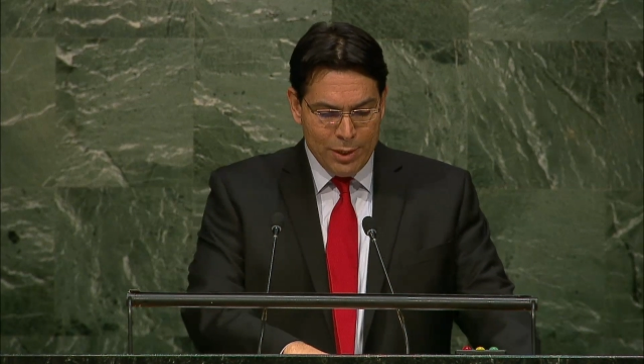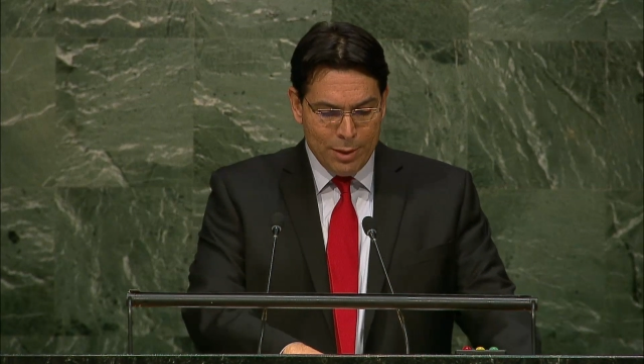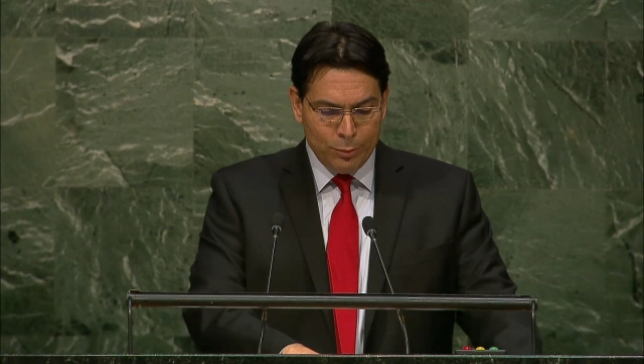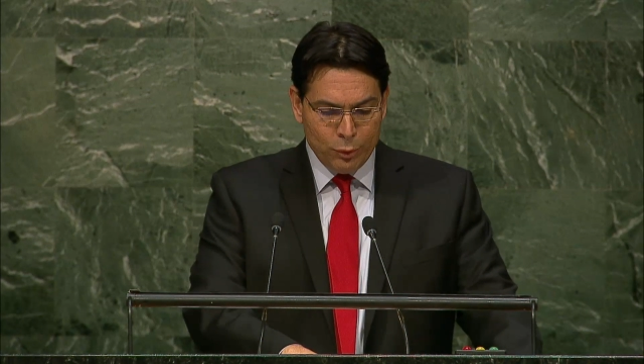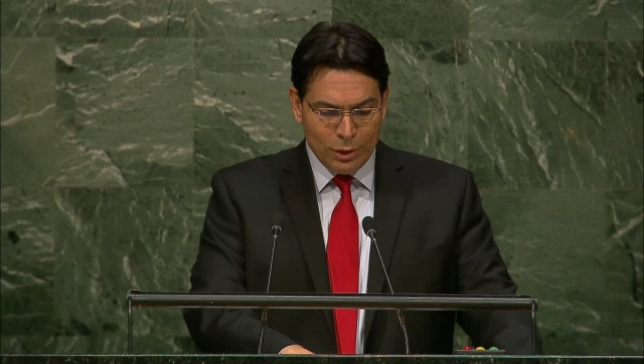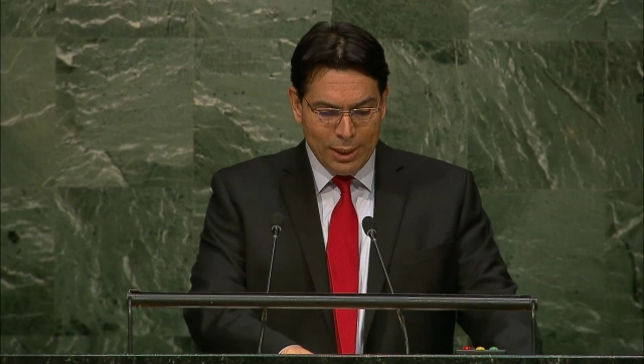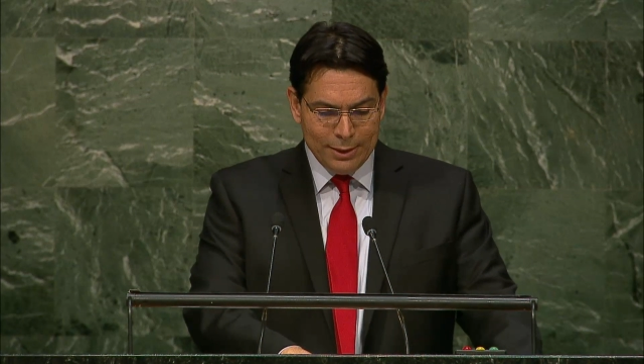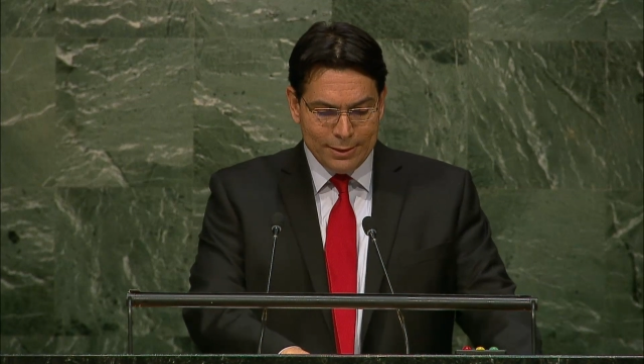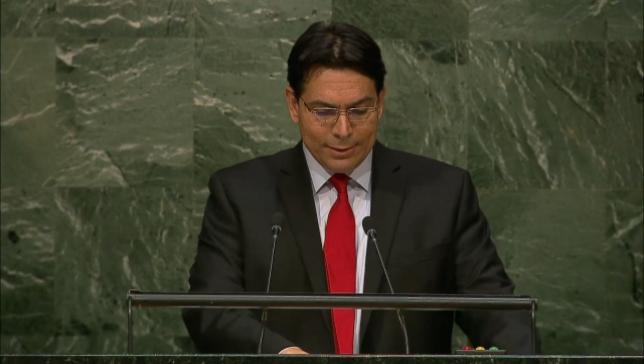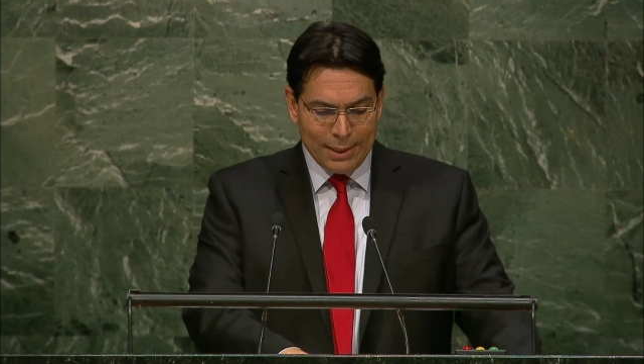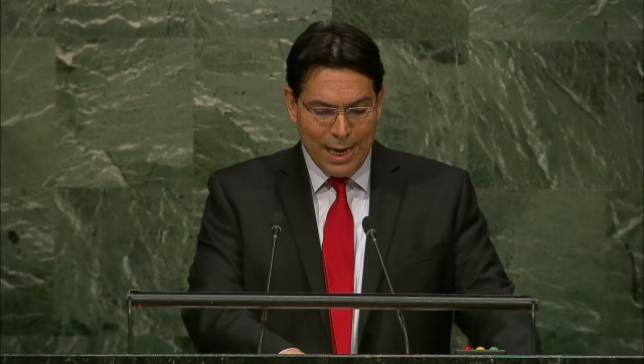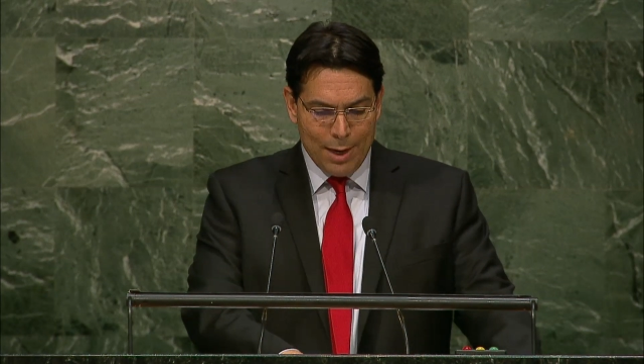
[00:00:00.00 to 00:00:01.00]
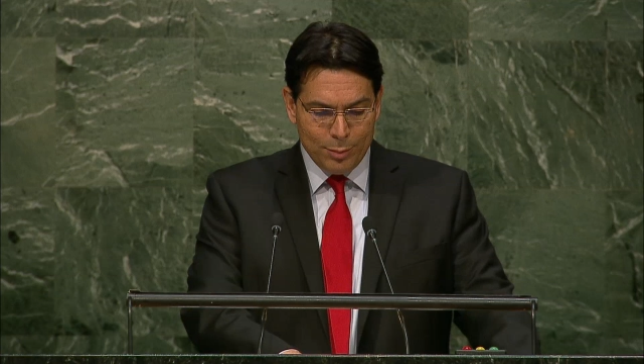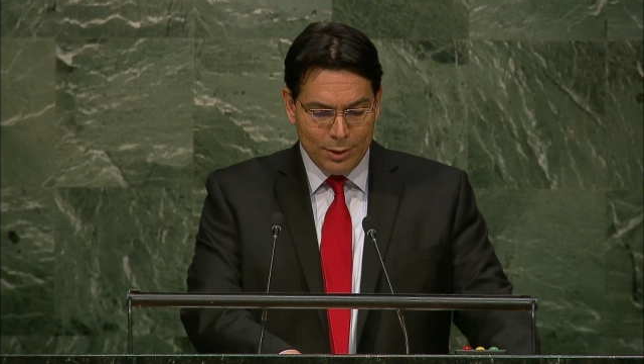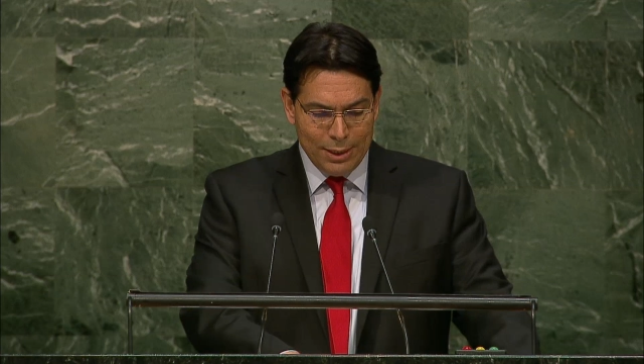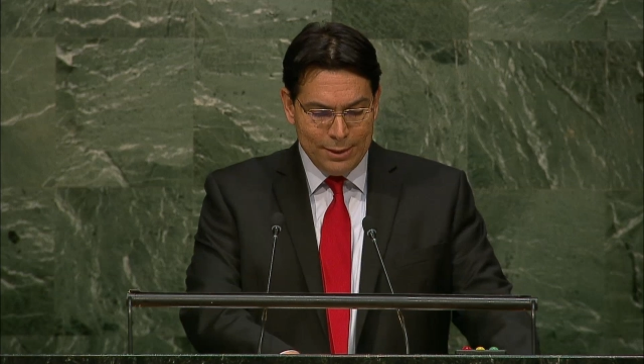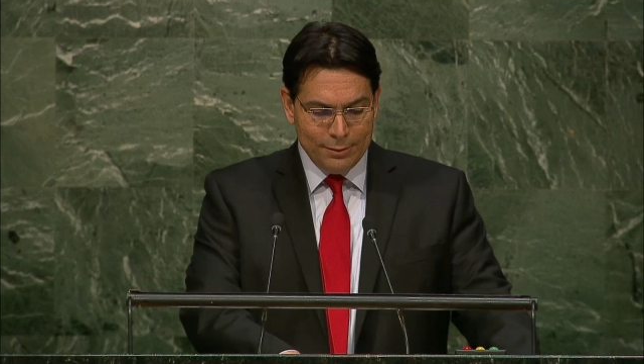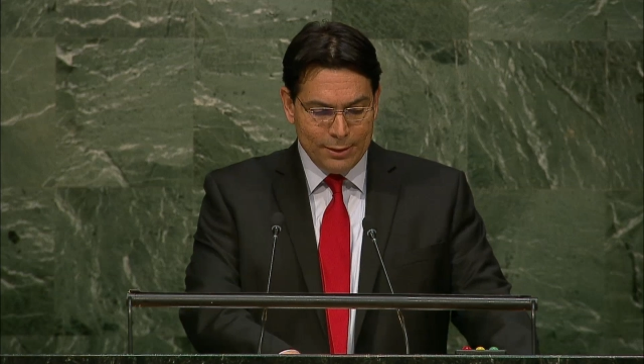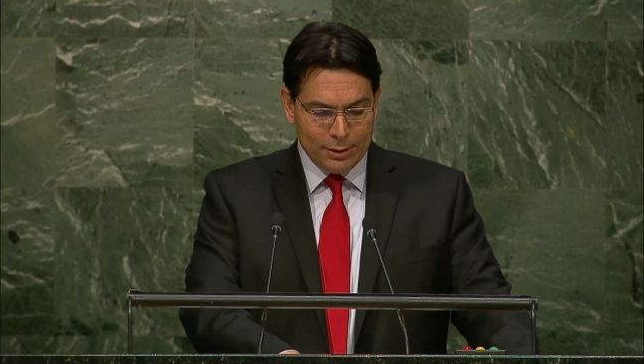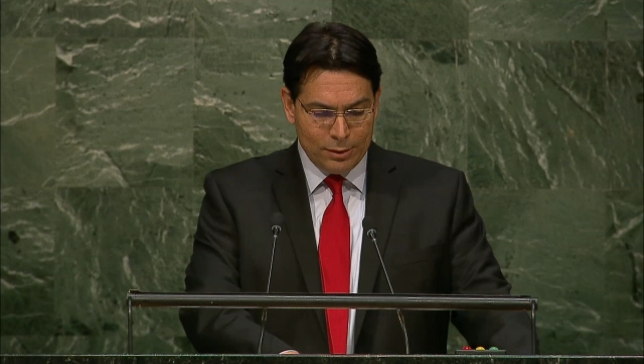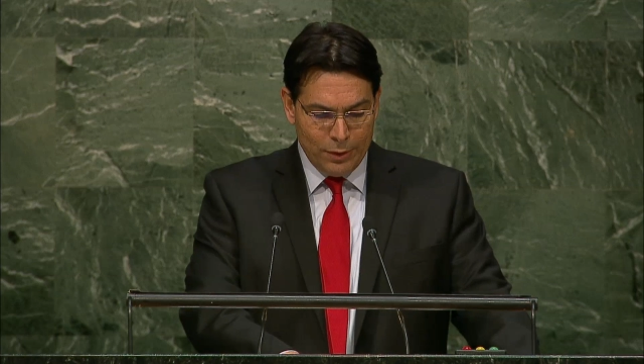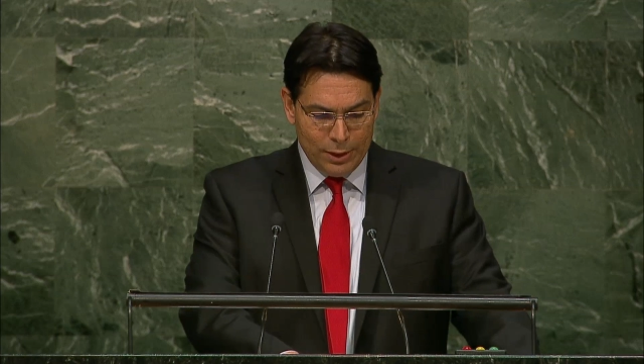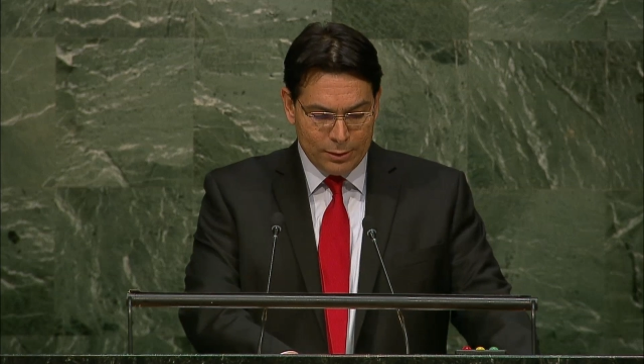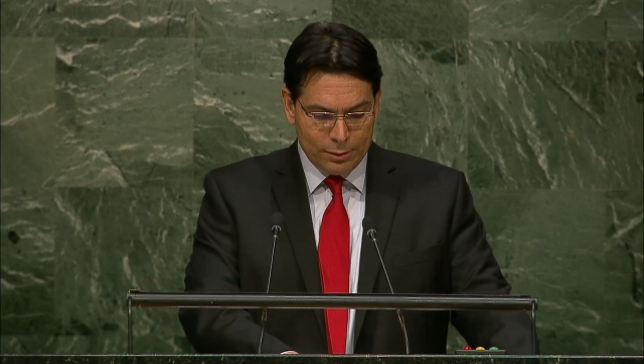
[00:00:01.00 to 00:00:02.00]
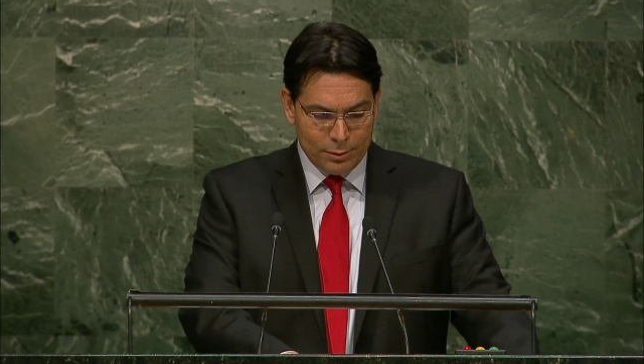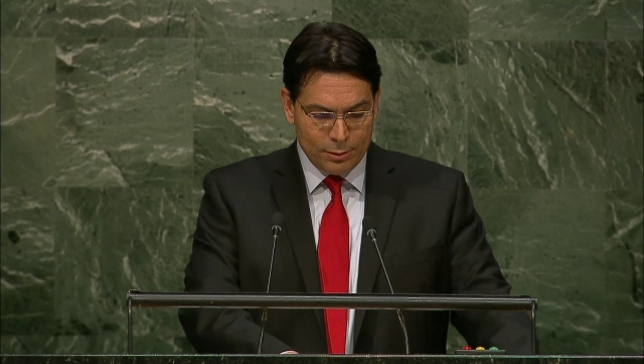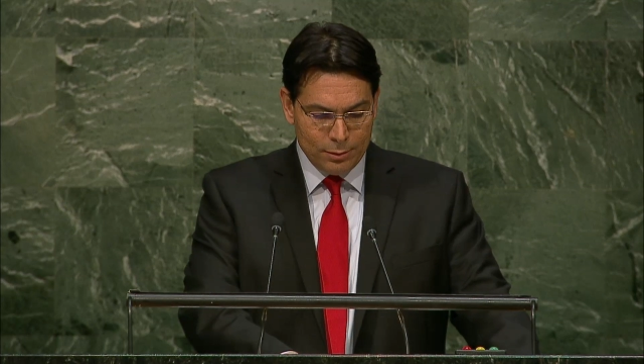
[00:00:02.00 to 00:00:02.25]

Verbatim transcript: been brutally stabbed in the streets